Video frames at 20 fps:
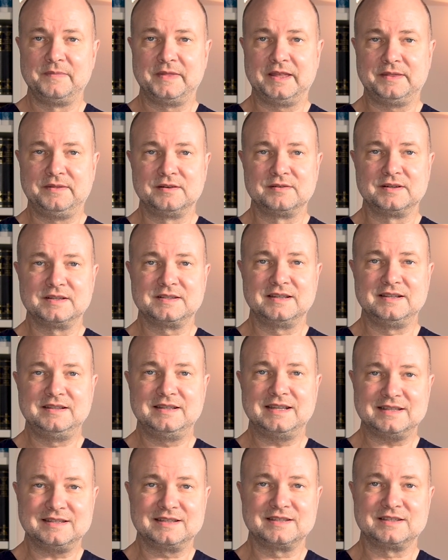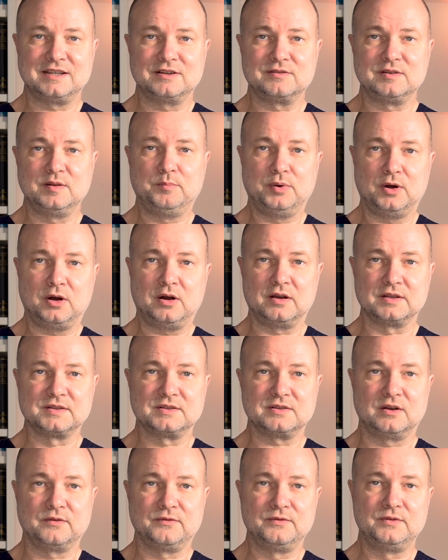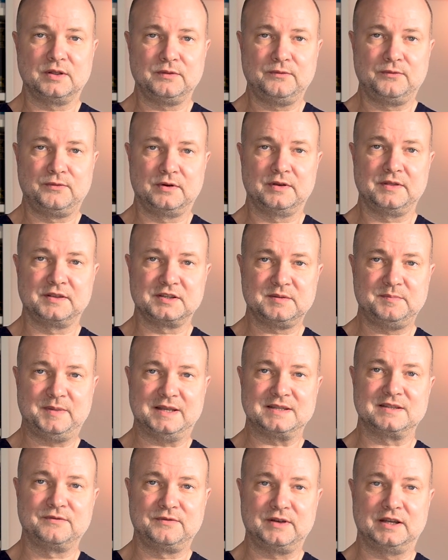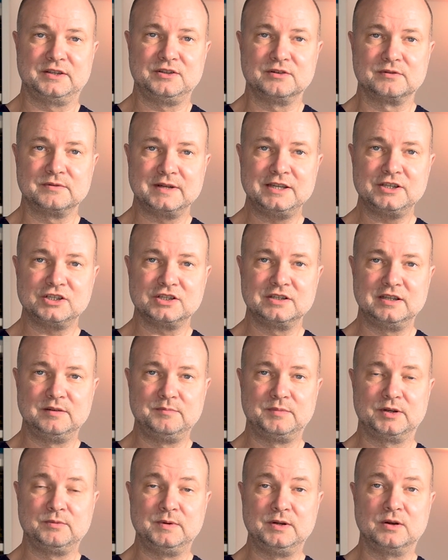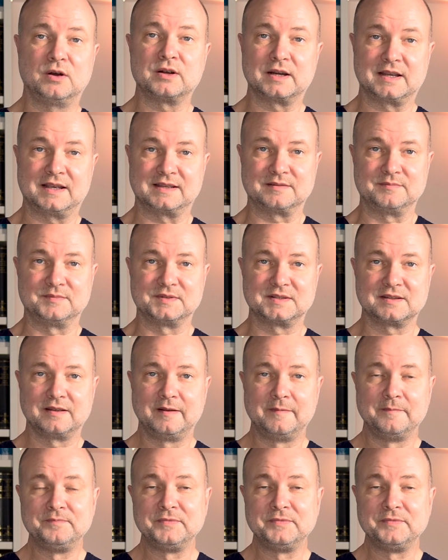that there is a necessary pause of not further specified duration in between orgasms.